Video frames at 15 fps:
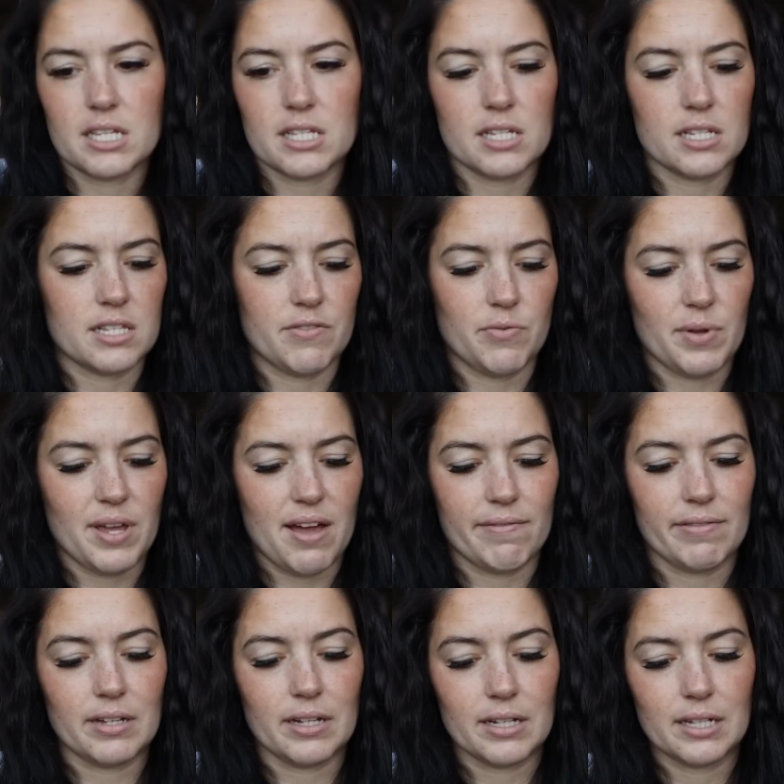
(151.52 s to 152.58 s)
this is if we
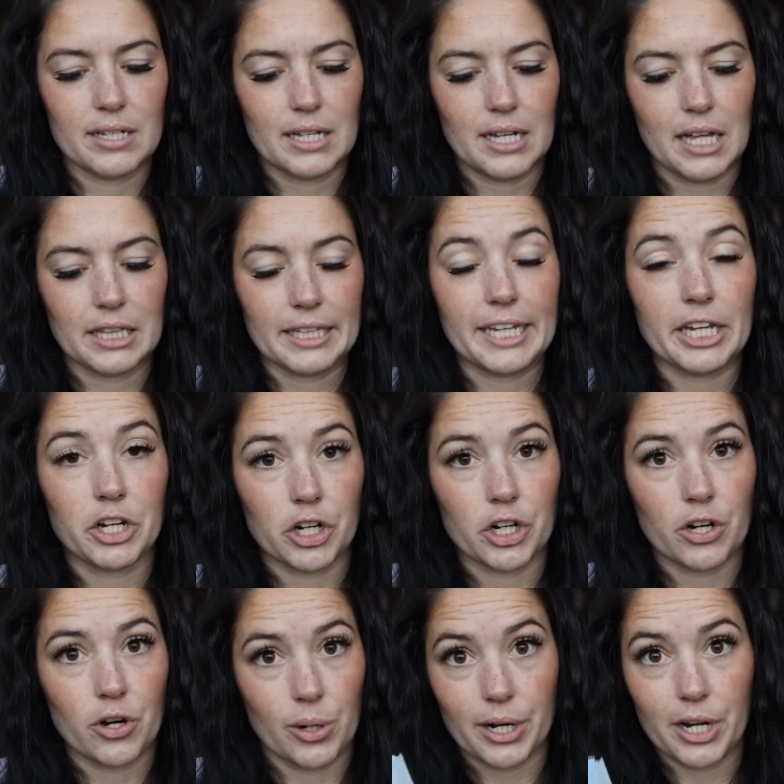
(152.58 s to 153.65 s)
have a leaker
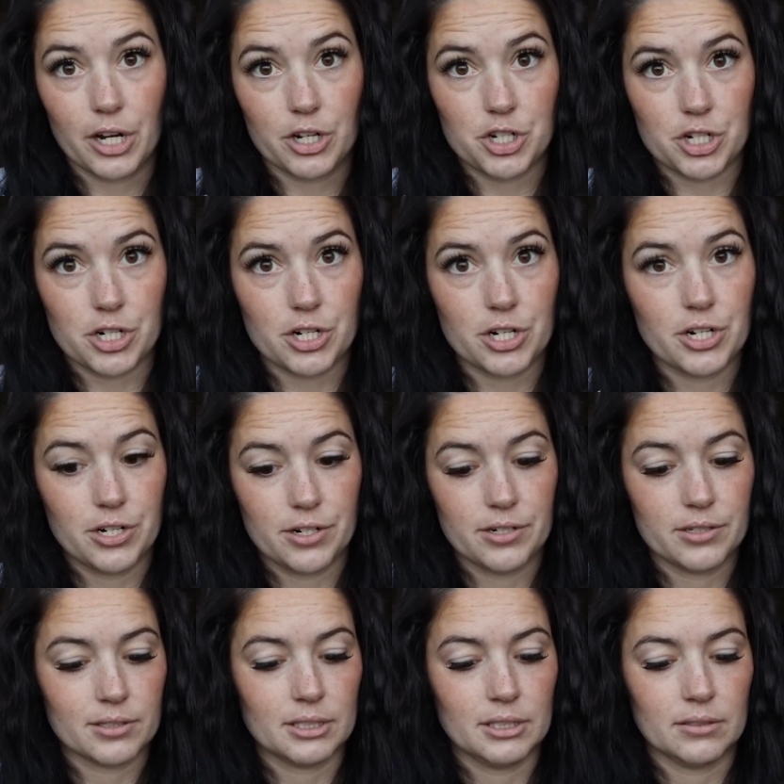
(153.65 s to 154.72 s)
or a gusher,
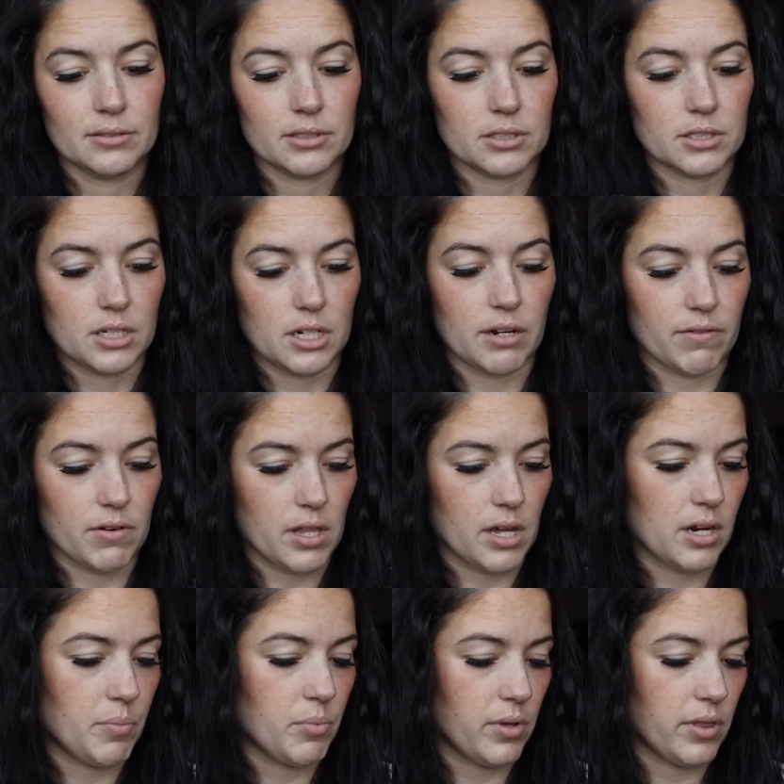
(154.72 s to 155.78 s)
cover
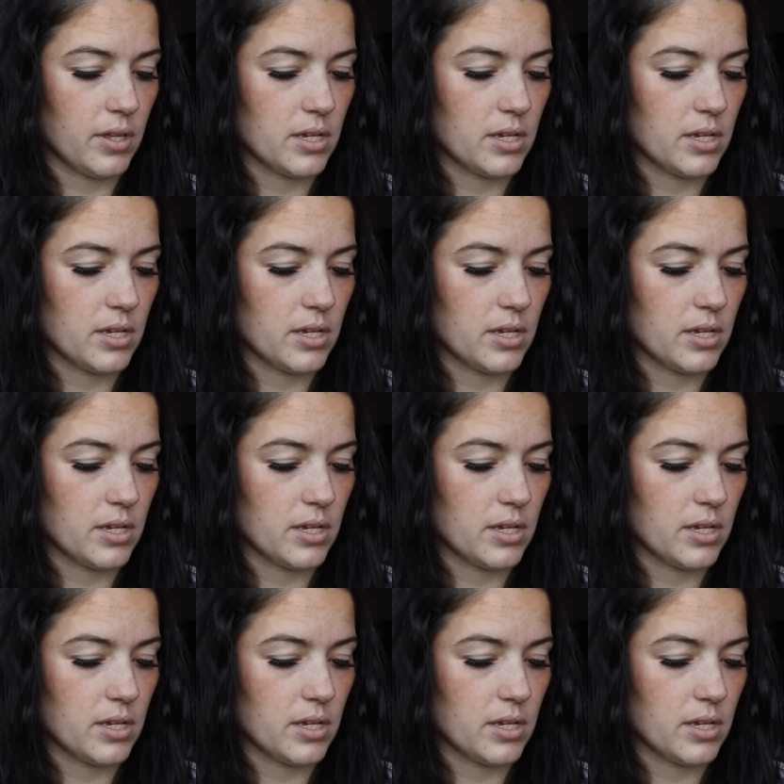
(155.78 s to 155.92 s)
that up with